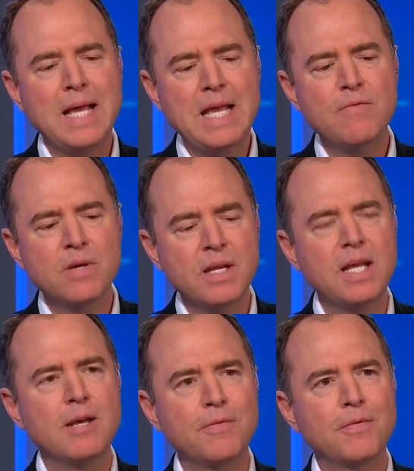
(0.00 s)

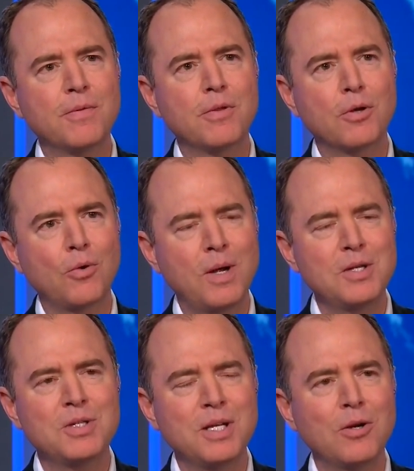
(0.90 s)
Even if the
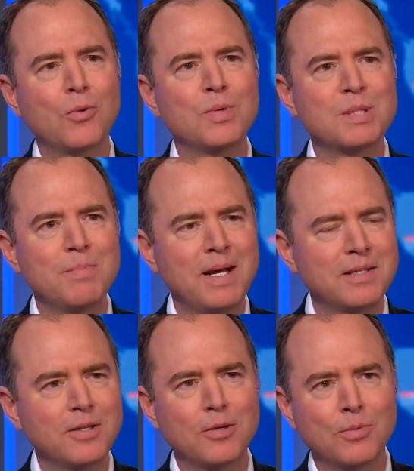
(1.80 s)
criteria was
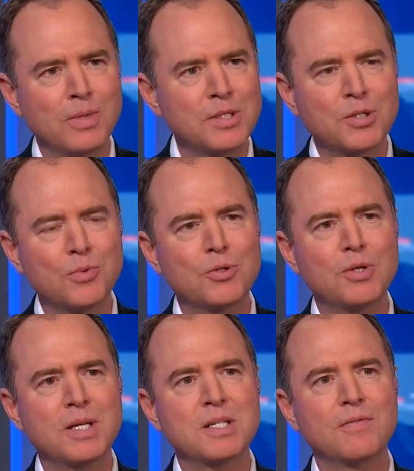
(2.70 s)
met and the risks were
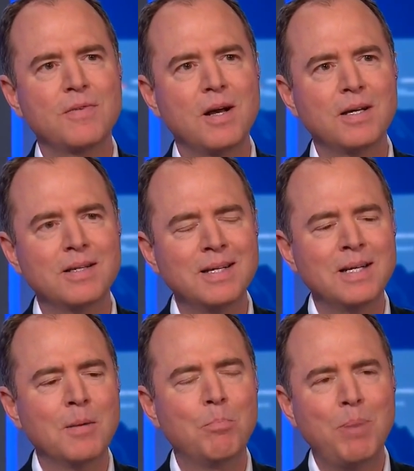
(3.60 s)
justified,
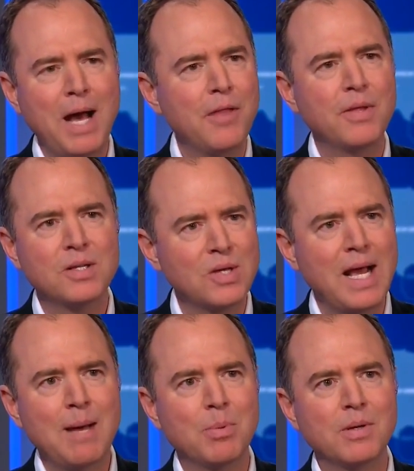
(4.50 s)
bad things
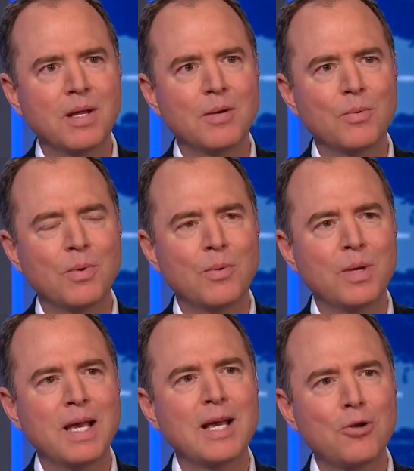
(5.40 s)
happen, and
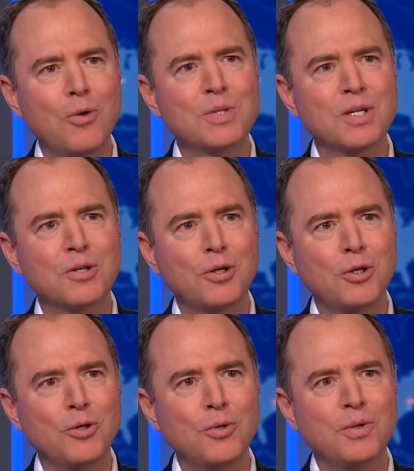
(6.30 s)
we can't always
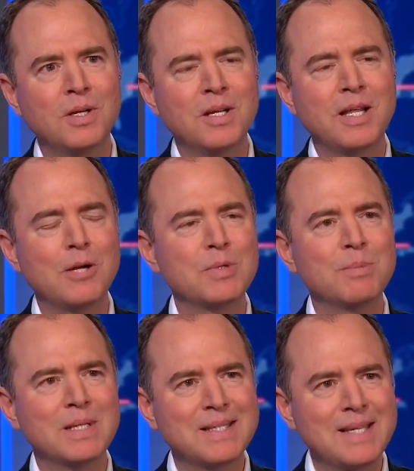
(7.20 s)
conclude that it was
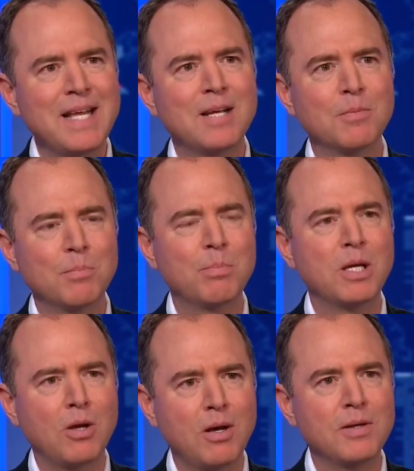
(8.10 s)
a mistake
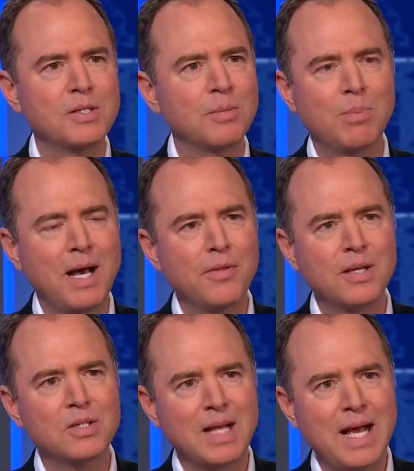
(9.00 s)
because bad
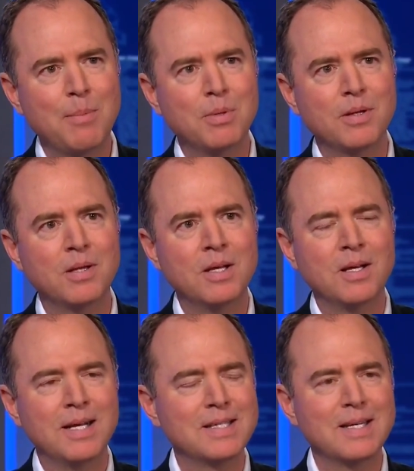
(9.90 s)
things happened.
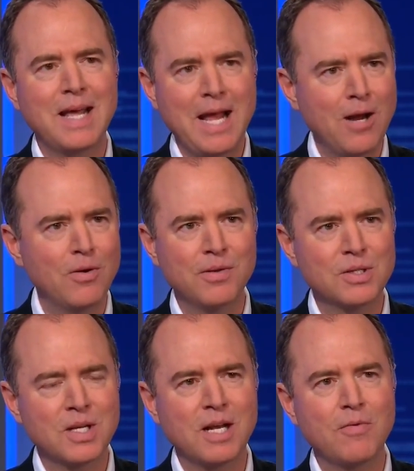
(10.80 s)
It's inherent in
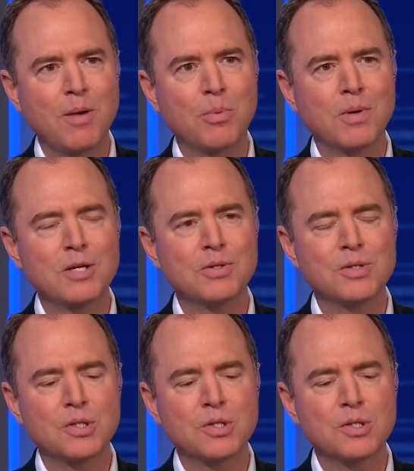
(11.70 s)
this kind of operation.